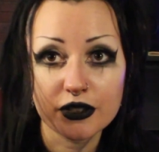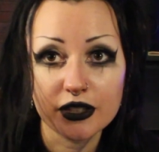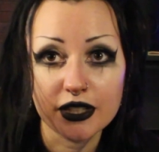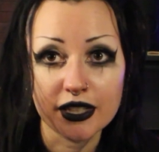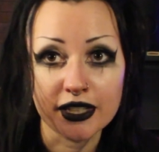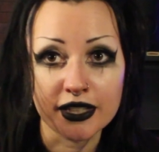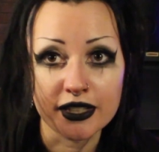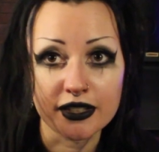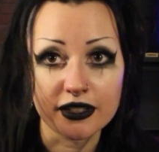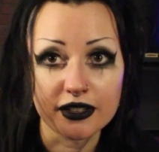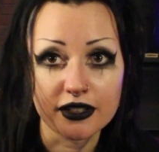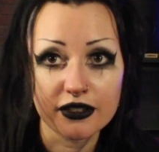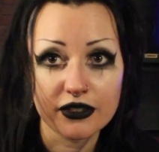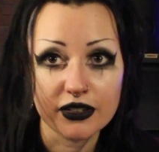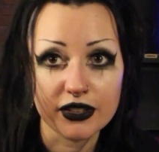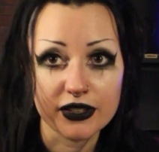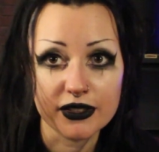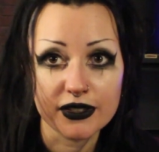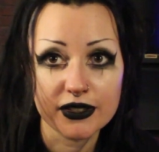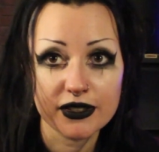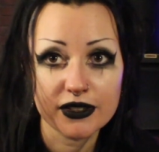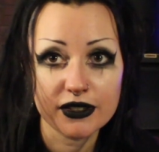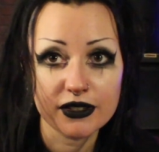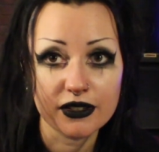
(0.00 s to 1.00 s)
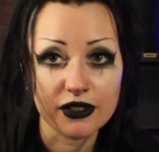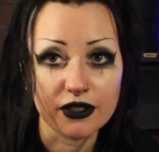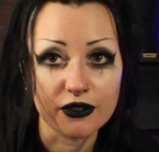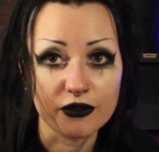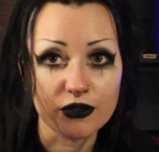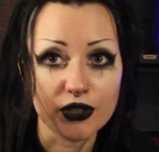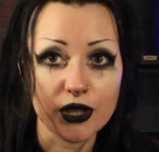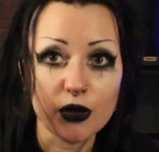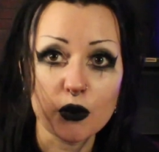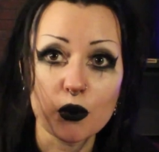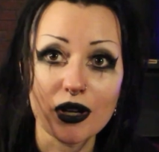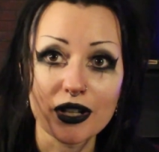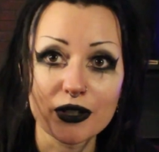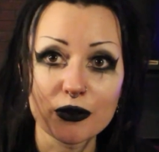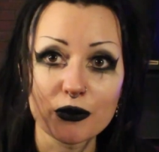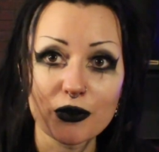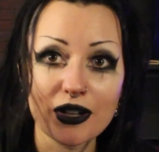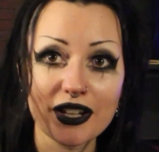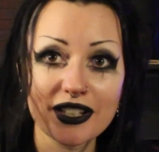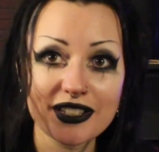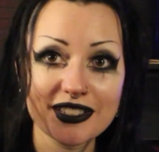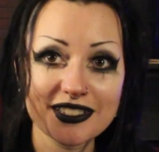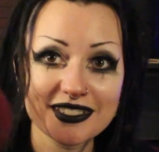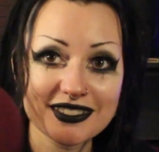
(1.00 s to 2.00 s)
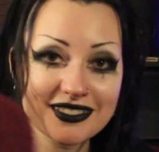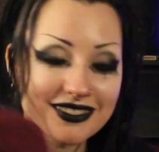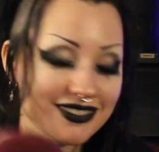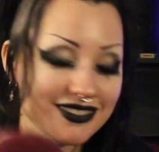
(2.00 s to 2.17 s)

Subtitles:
in this lovely wine red.